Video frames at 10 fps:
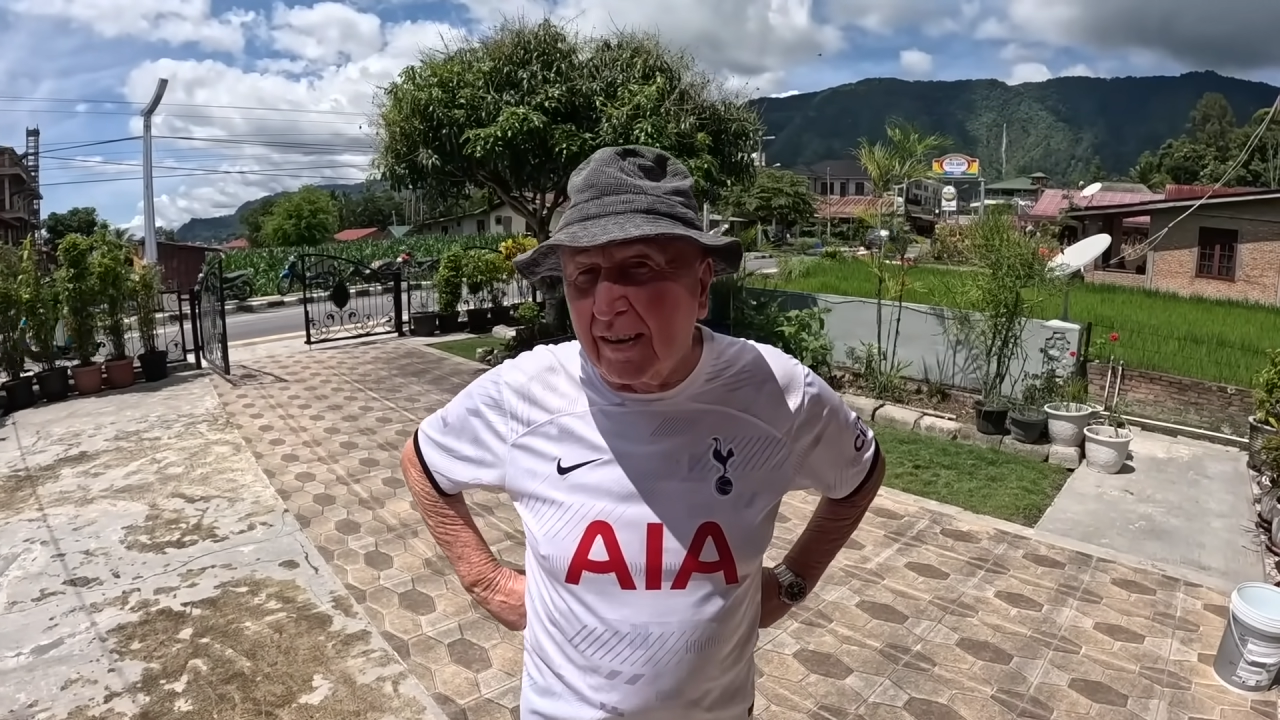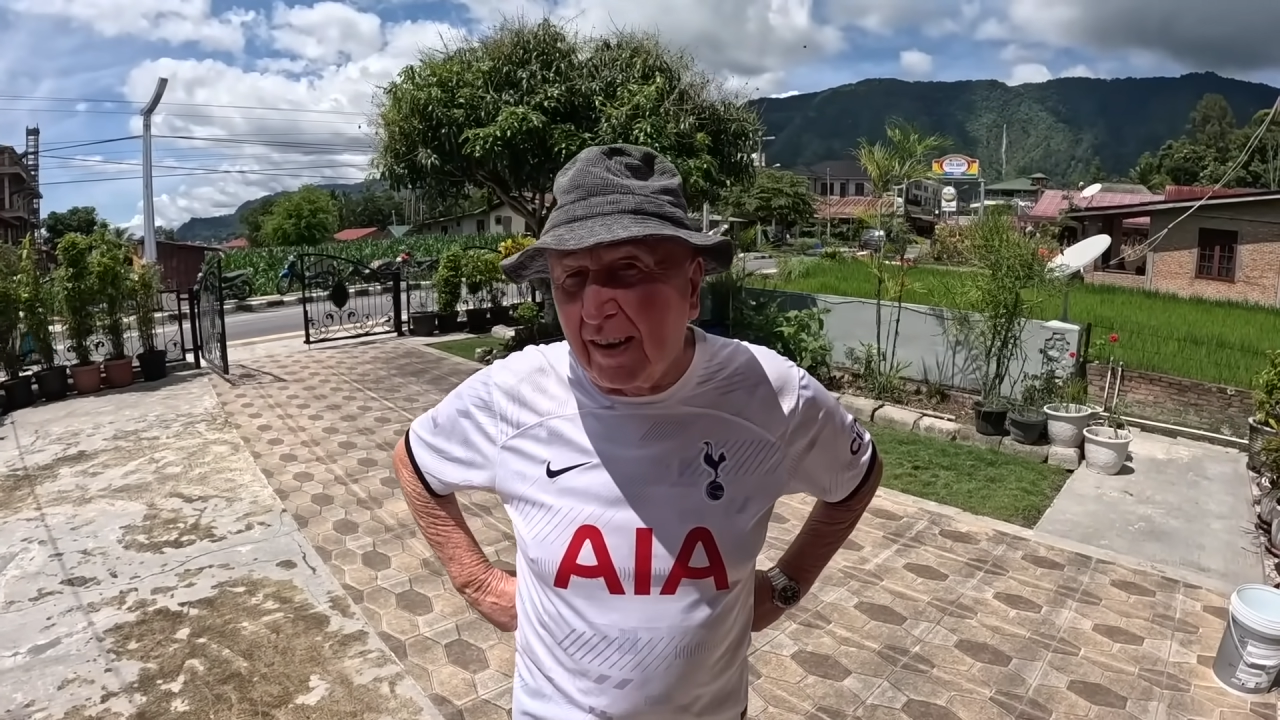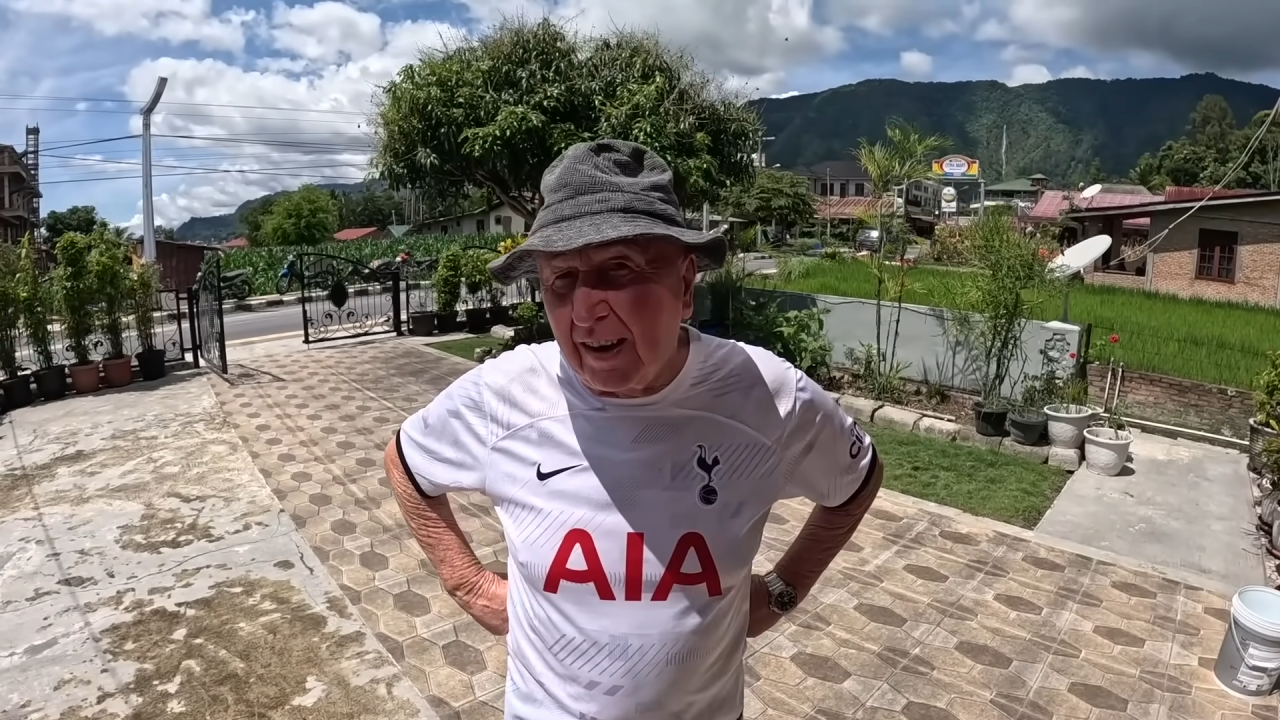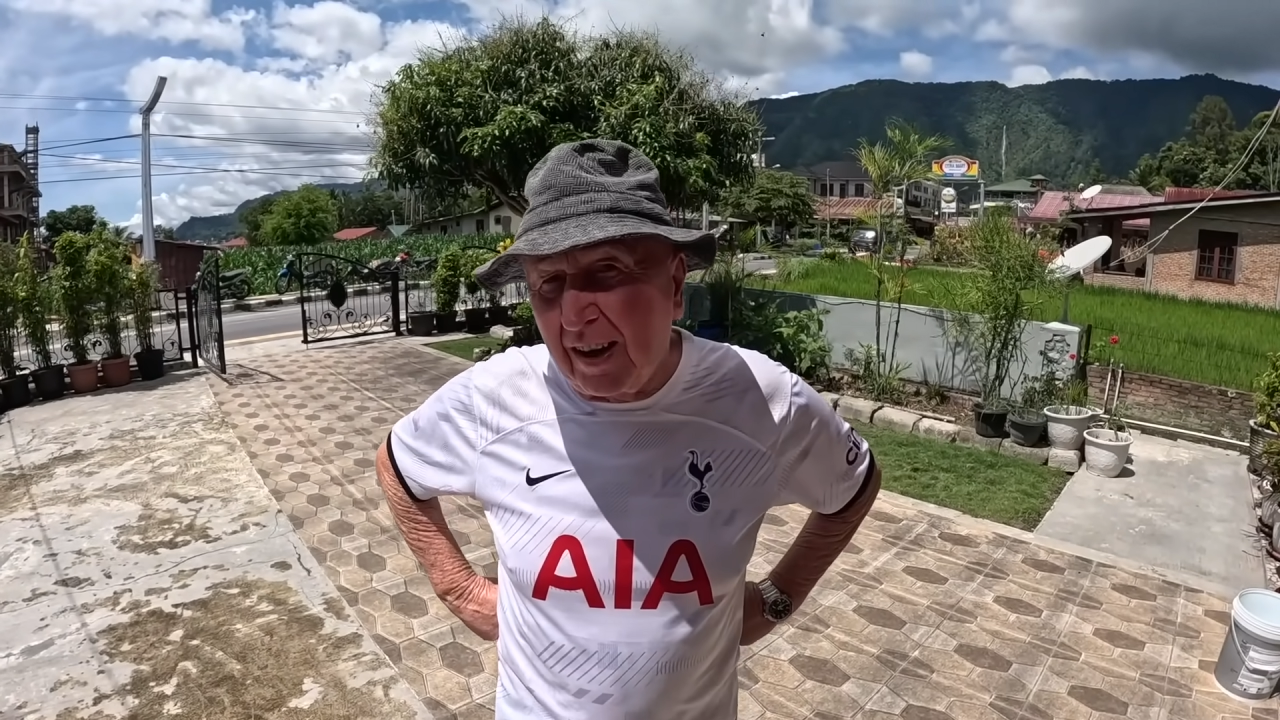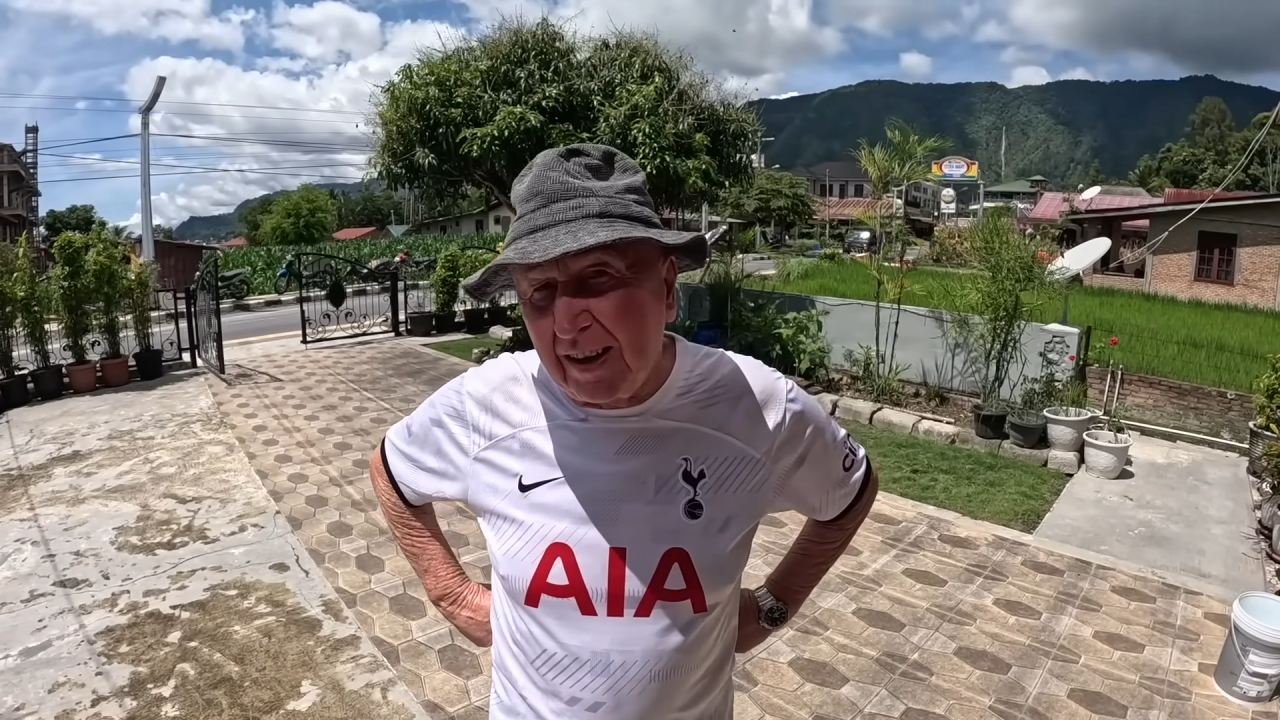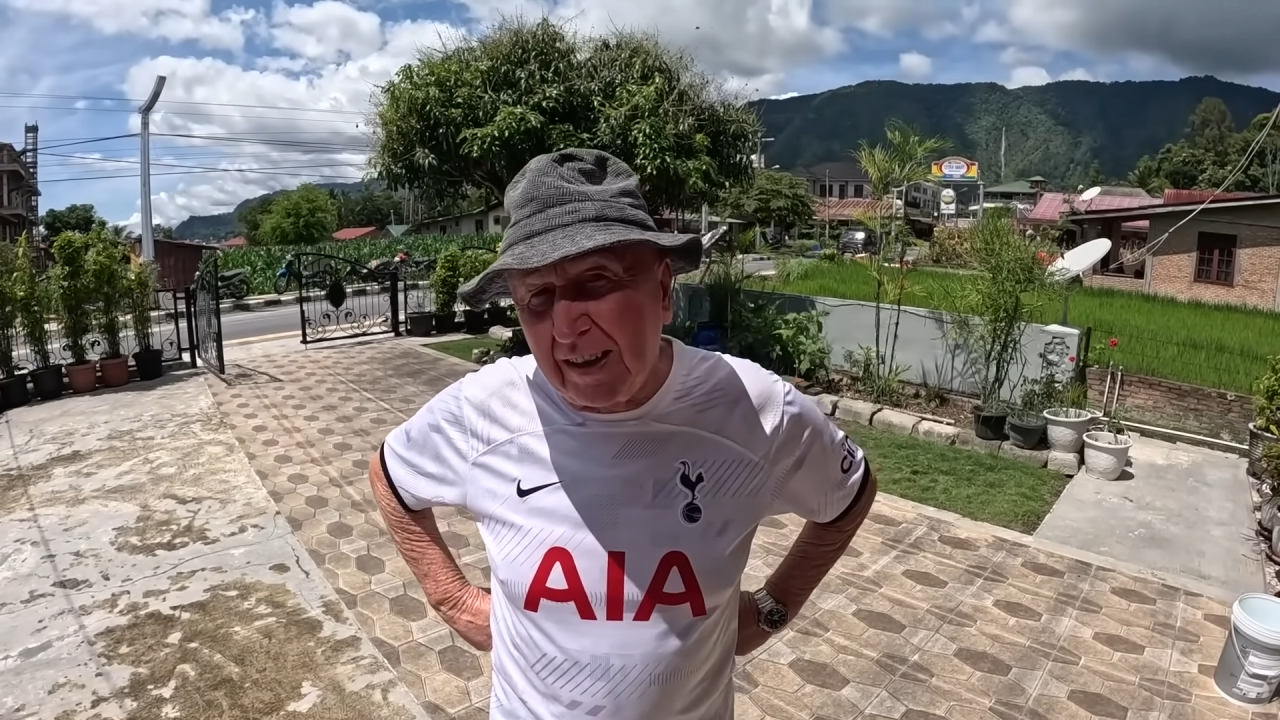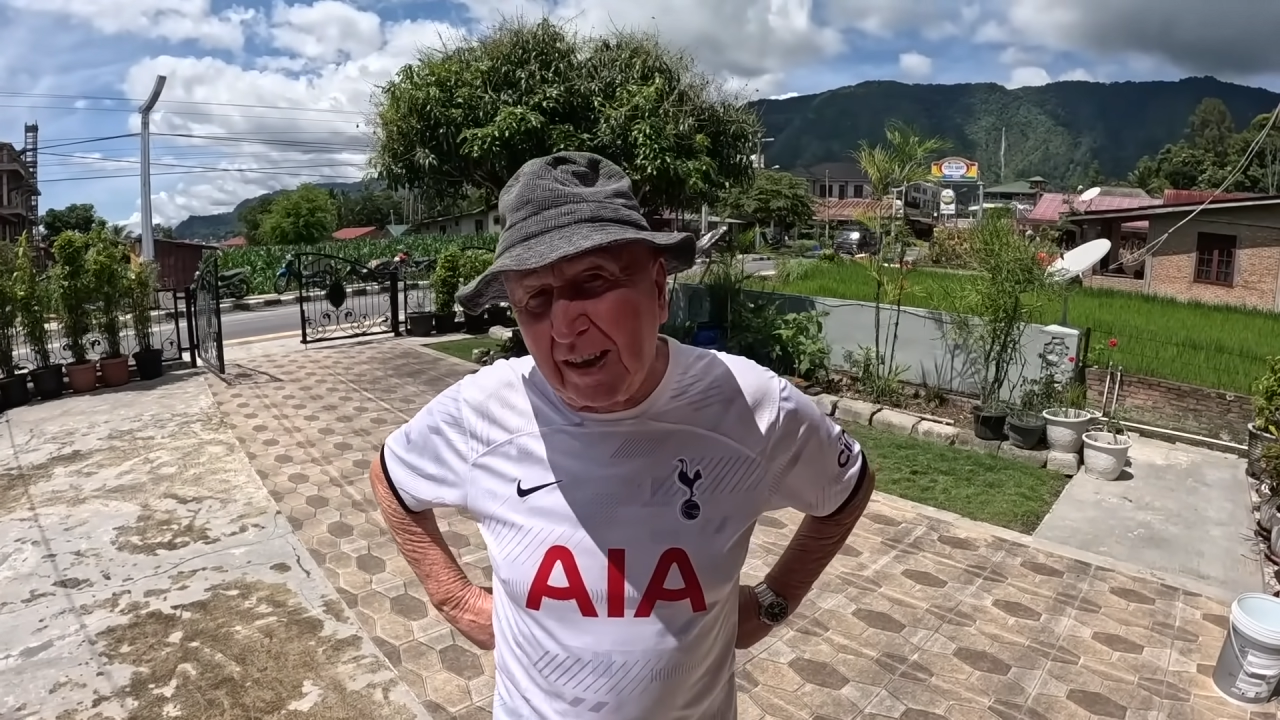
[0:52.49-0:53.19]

I liked it